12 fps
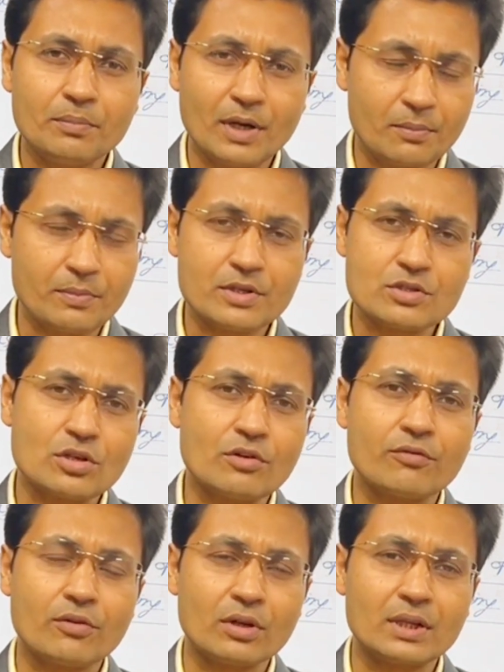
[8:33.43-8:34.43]
purpose or
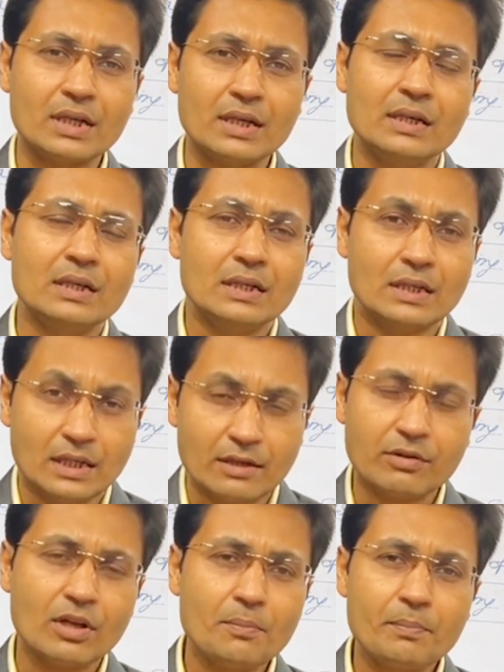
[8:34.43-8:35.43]
for the
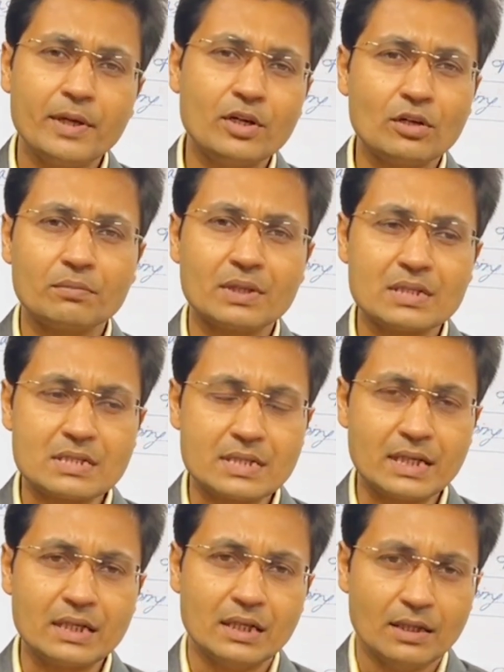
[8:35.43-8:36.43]
development of the
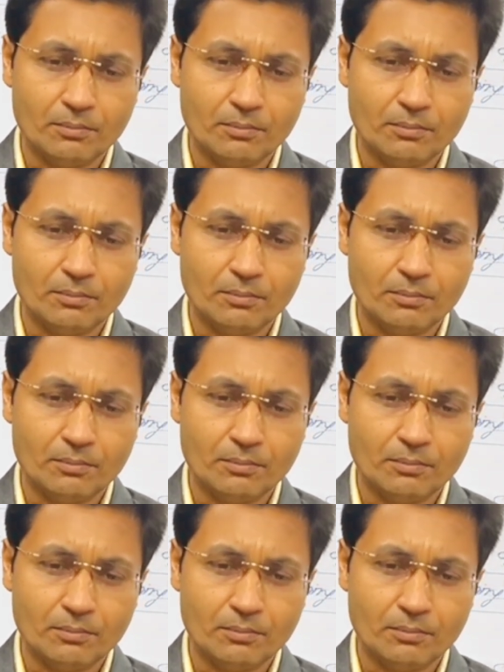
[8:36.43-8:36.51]
state,